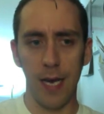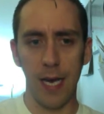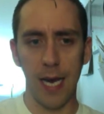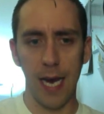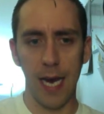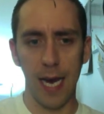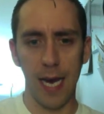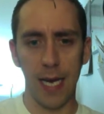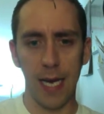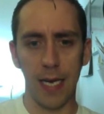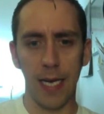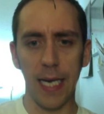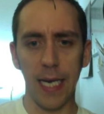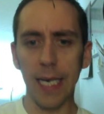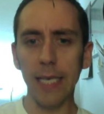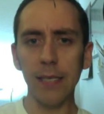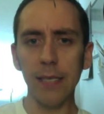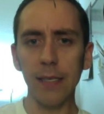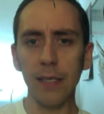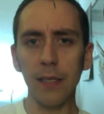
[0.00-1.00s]
and
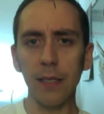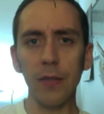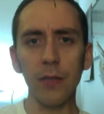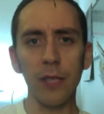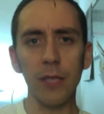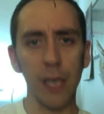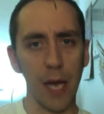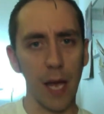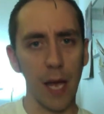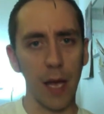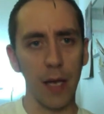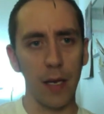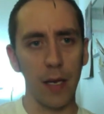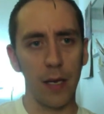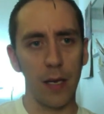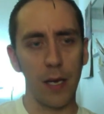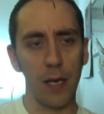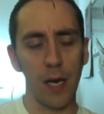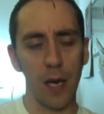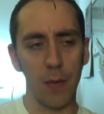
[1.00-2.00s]
it is still today.
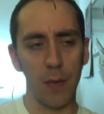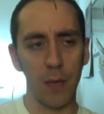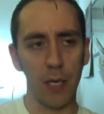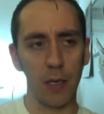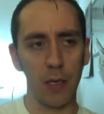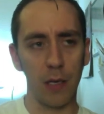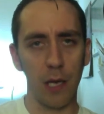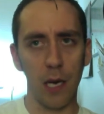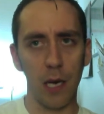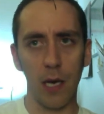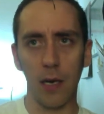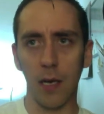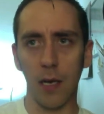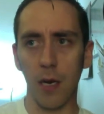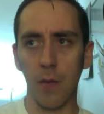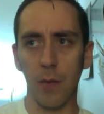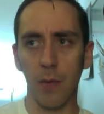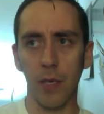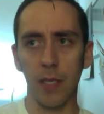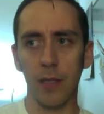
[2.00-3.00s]
I mean, a lot of
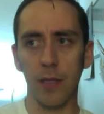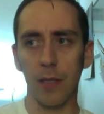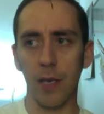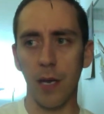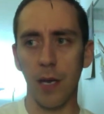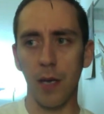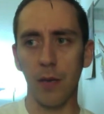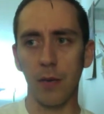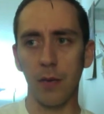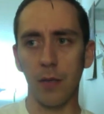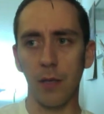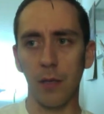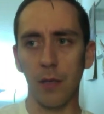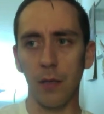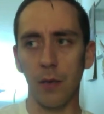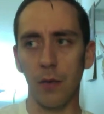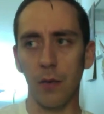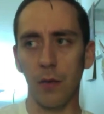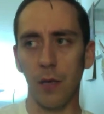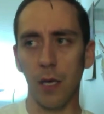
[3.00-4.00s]
companies today
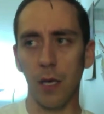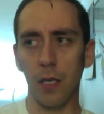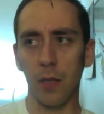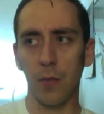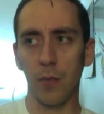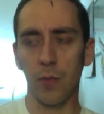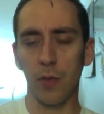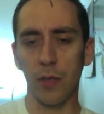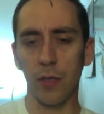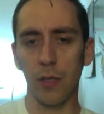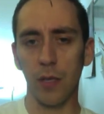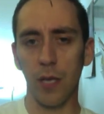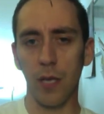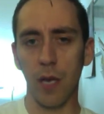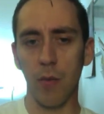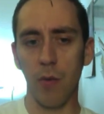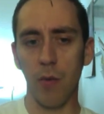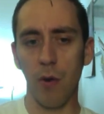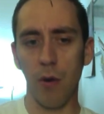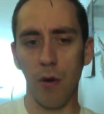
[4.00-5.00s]
utilize prison
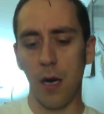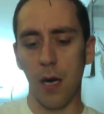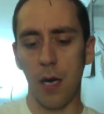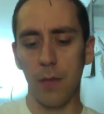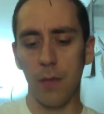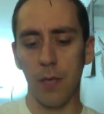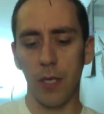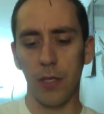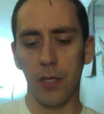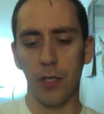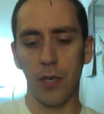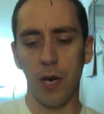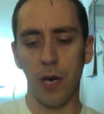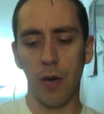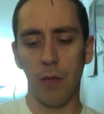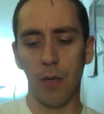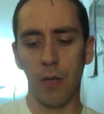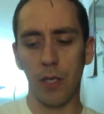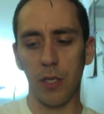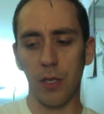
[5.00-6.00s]
labor. I'm not sure
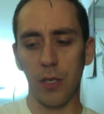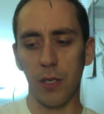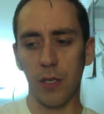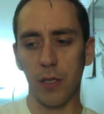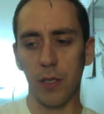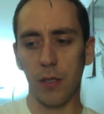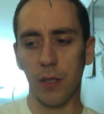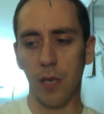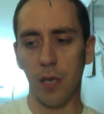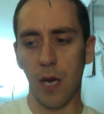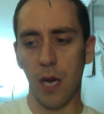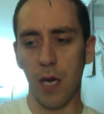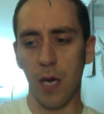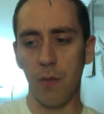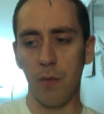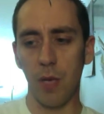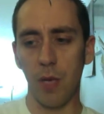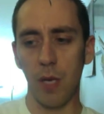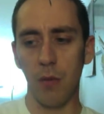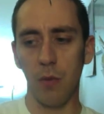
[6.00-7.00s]
how much of this
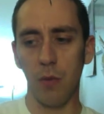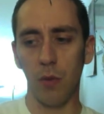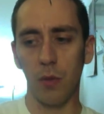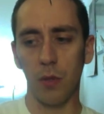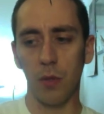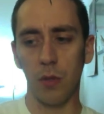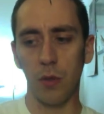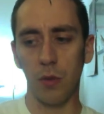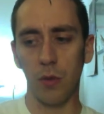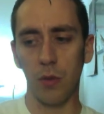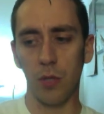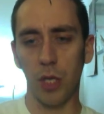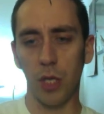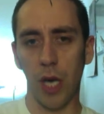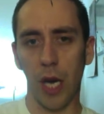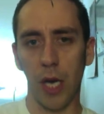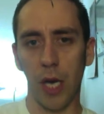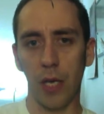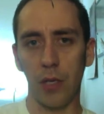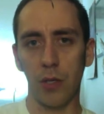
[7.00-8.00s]
I'd be able to
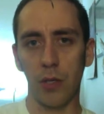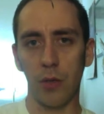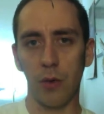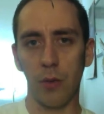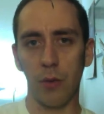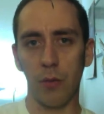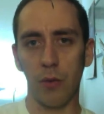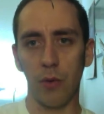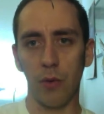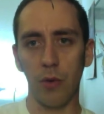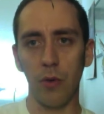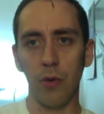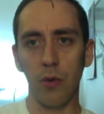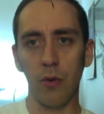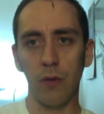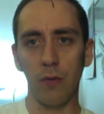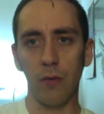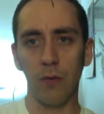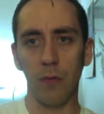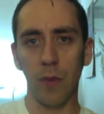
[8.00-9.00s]
change or
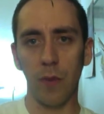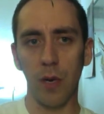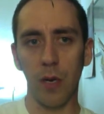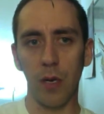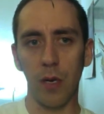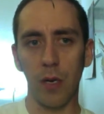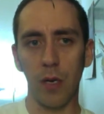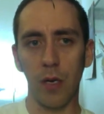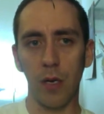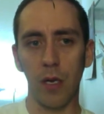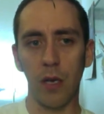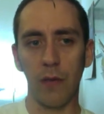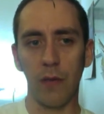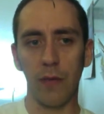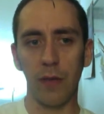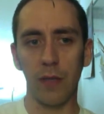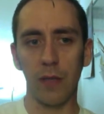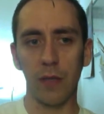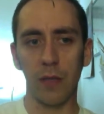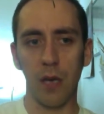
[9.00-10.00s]
improve, but
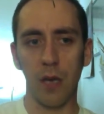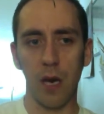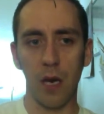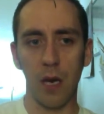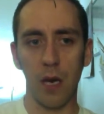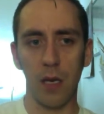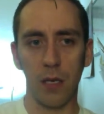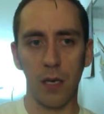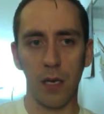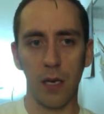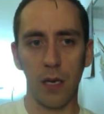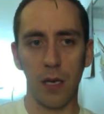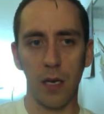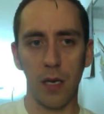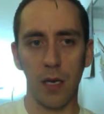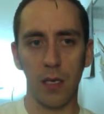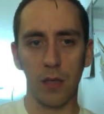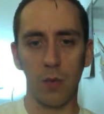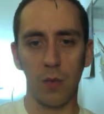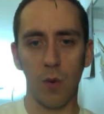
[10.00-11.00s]
if it's not
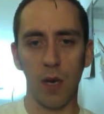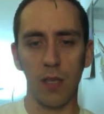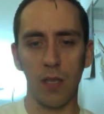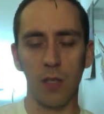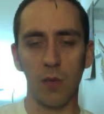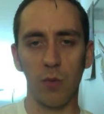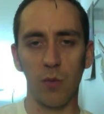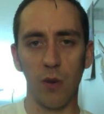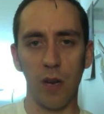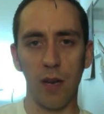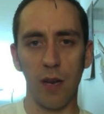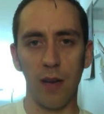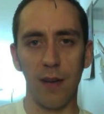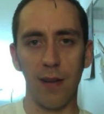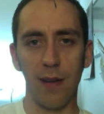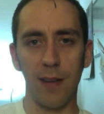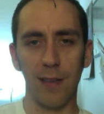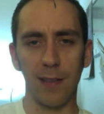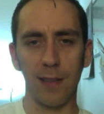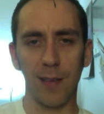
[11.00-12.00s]
as widespread
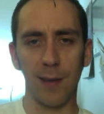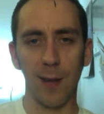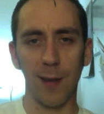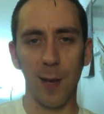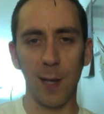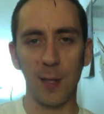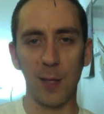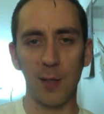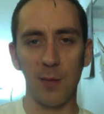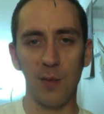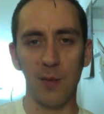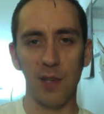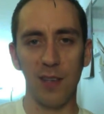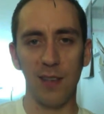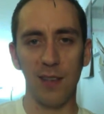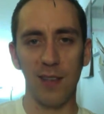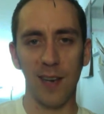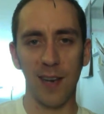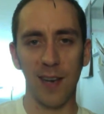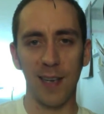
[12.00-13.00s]
as I'd like it to be,
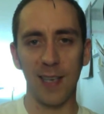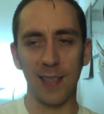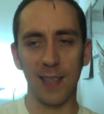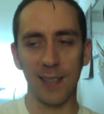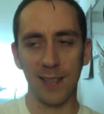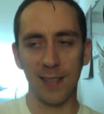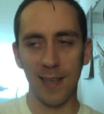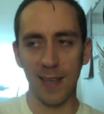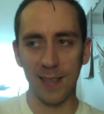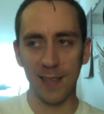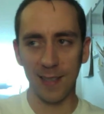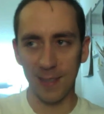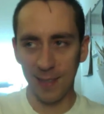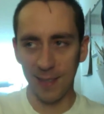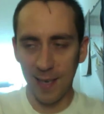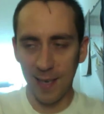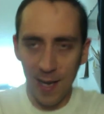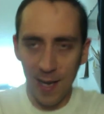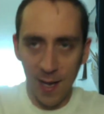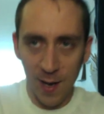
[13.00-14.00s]
then I guess that's
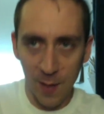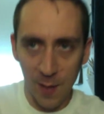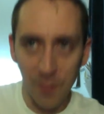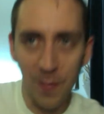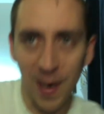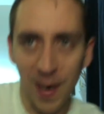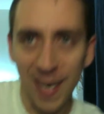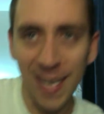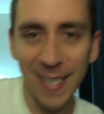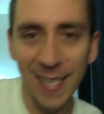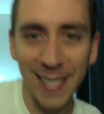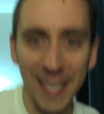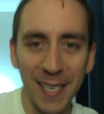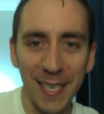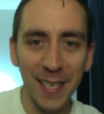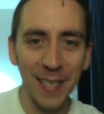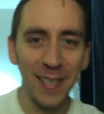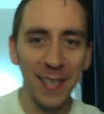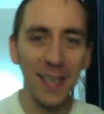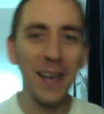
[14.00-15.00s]
my
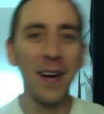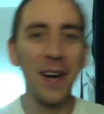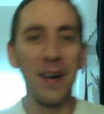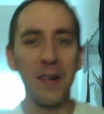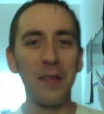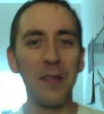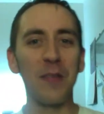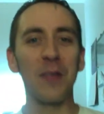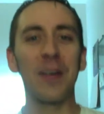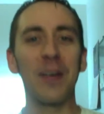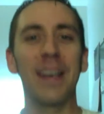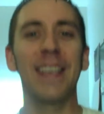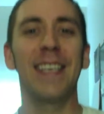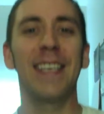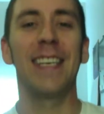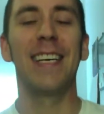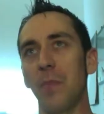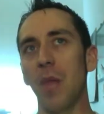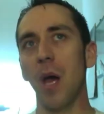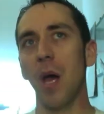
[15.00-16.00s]
idea for it.
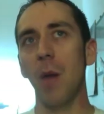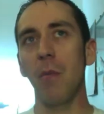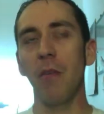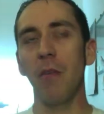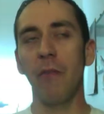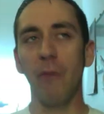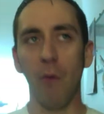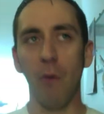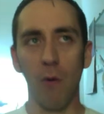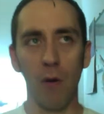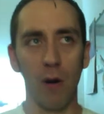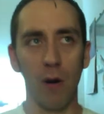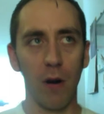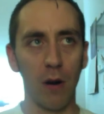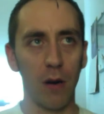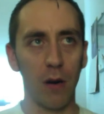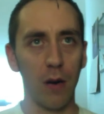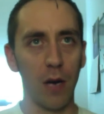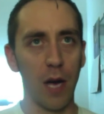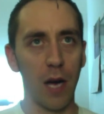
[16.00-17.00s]

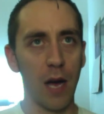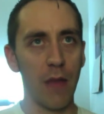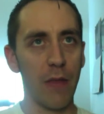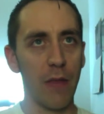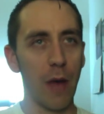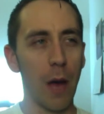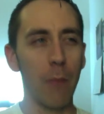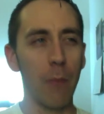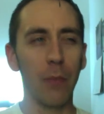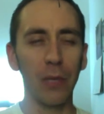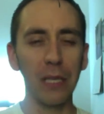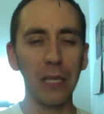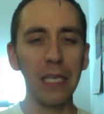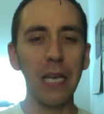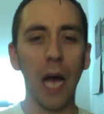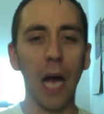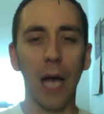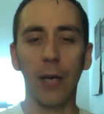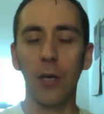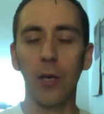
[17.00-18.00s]
Before, I believe
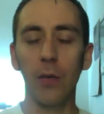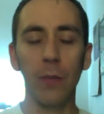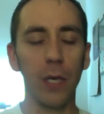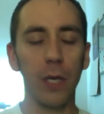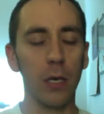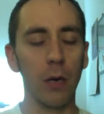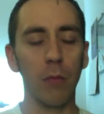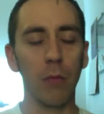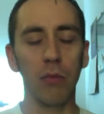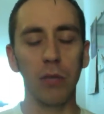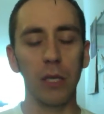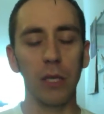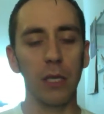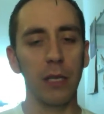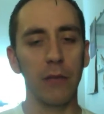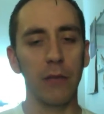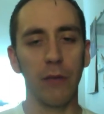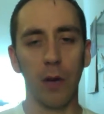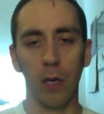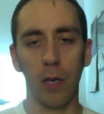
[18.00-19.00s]
I could be
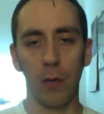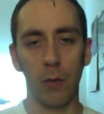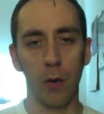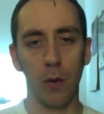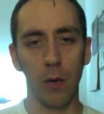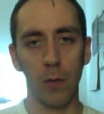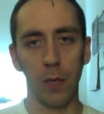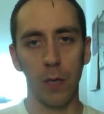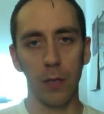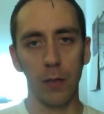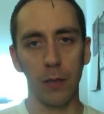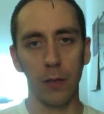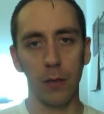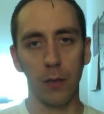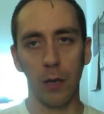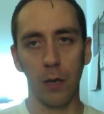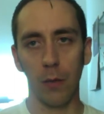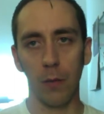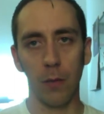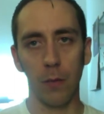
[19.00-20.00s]
completely fucking wrong about this,
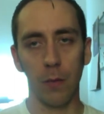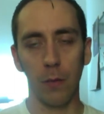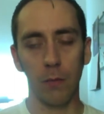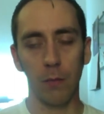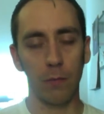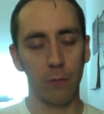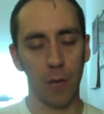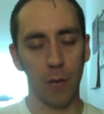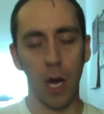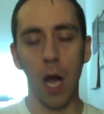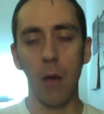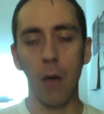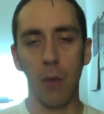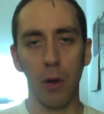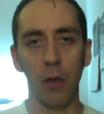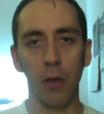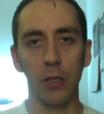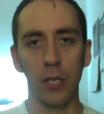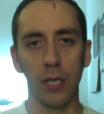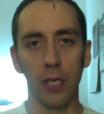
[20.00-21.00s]
so I
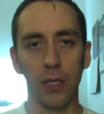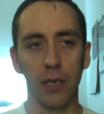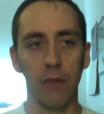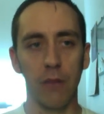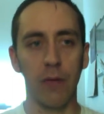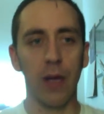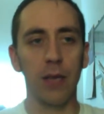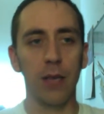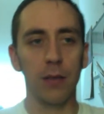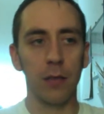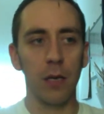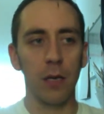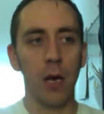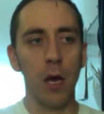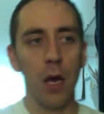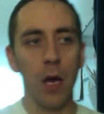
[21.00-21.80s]
apologize in advance.